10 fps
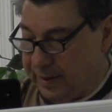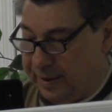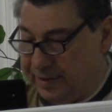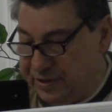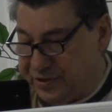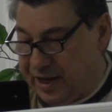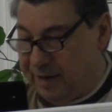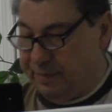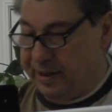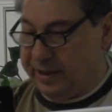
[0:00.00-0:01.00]
In this
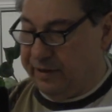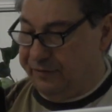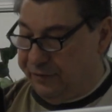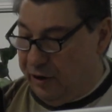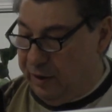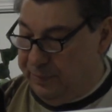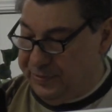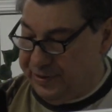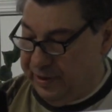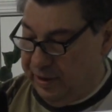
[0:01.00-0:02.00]
statement, he
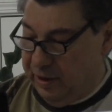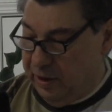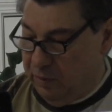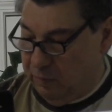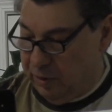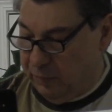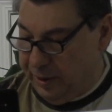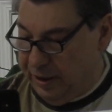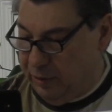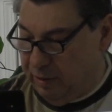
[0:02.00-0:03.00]
confirms what
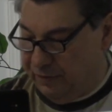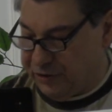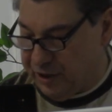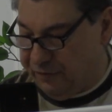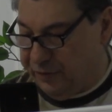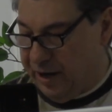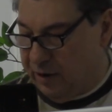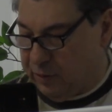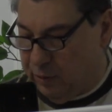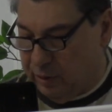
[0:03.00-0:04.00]
we who have suffered
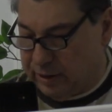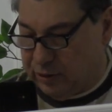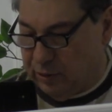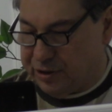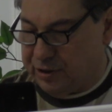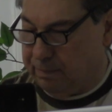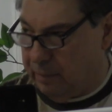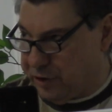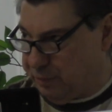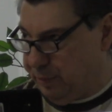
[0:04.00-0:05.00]
alcoholic torture
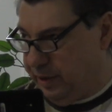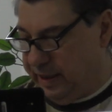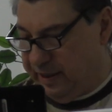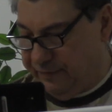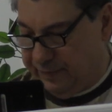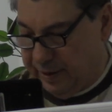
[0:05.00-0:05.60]
must believe,